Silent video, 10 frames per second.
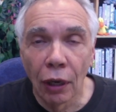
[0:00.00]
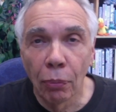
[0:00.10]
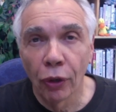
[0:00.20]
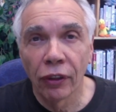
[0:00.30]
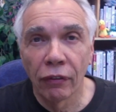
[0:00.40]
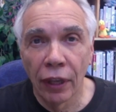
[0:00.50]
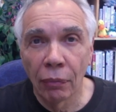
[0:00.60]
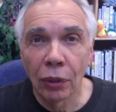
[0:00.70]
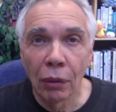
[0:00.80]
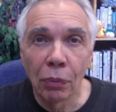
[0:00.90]
Both of
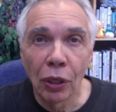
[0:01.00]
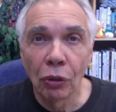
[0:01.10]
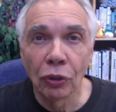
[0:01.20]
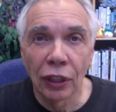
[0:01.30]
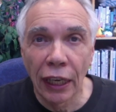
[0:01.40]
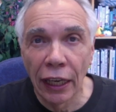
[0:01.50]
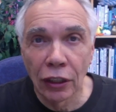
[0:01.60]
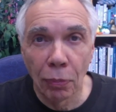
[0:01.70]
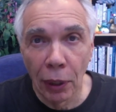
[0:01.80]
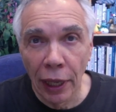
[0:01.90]
them can be used
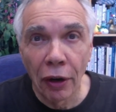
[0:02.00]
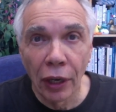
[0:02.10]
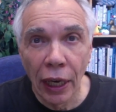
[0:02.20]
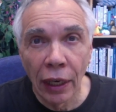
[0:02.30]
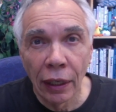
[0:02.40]
against malaria,